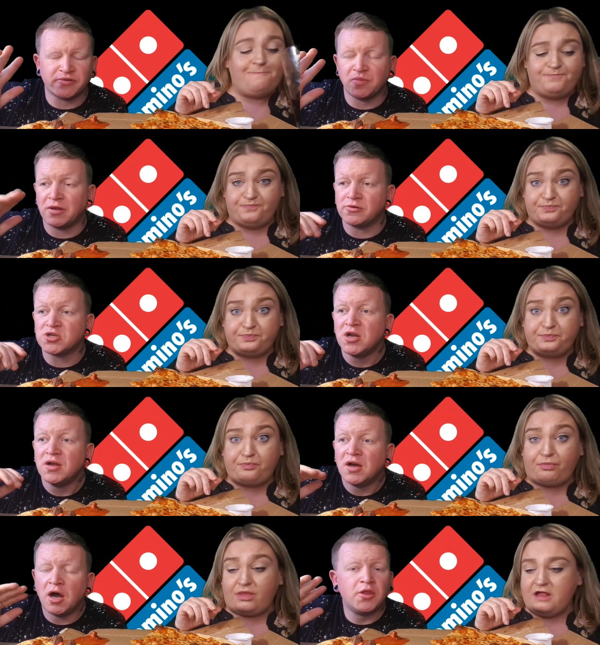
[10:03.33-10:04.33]
Speaker 1: sorry for language,
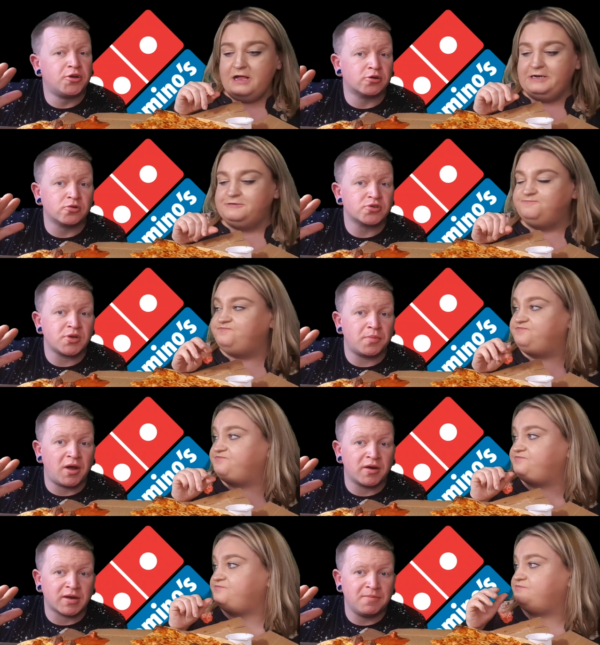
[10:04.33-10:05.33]
and the dog doesn't stop
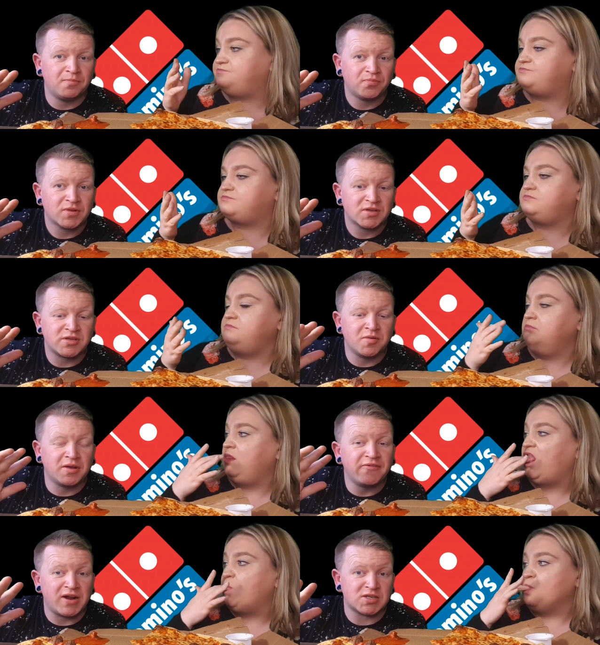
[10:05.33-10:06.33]
barking, so they're
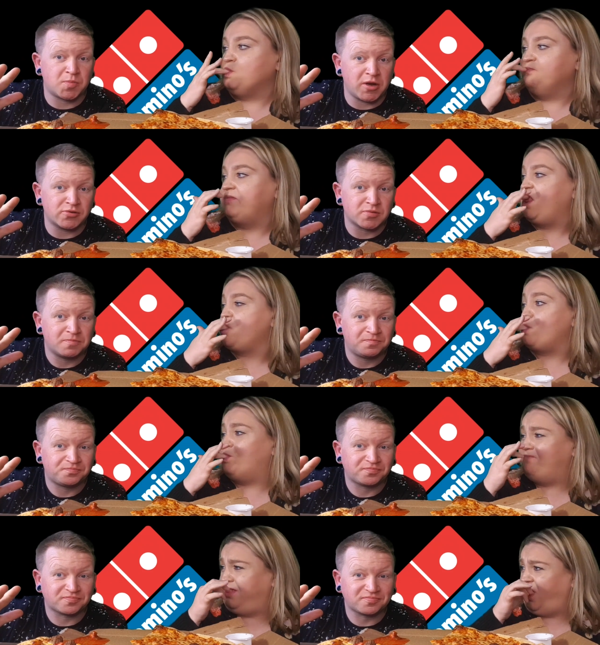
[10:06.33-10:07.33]
given Asbros.
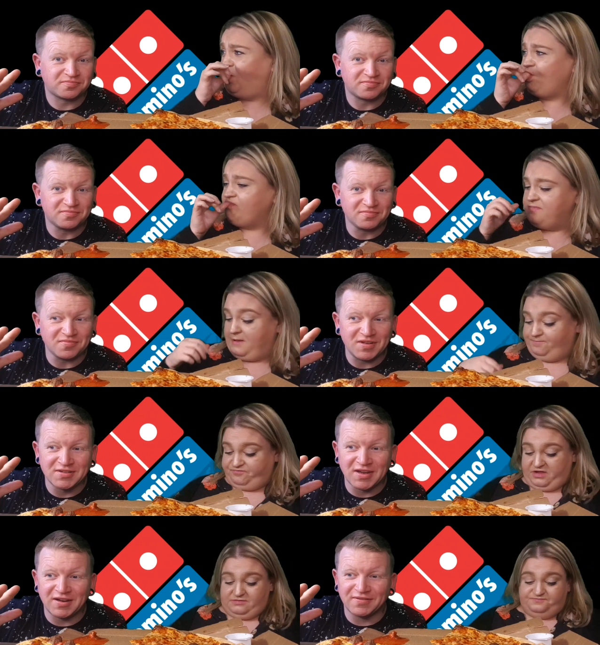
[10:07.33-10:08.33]
I
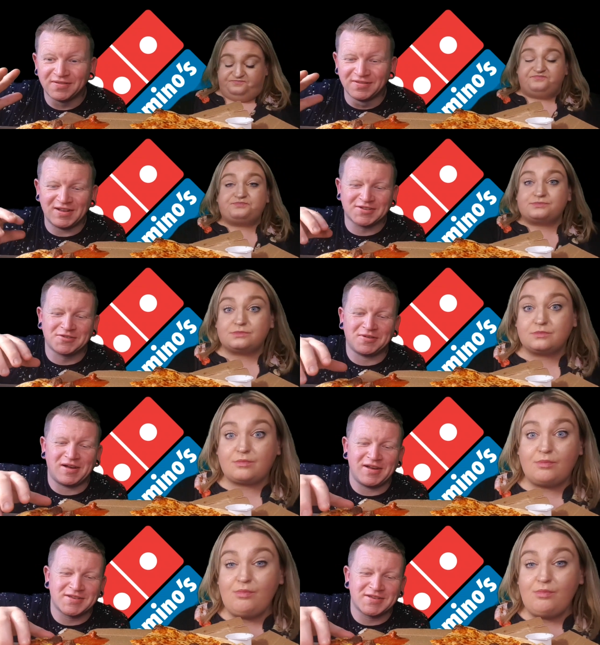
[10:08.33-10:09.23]
was like, that's quite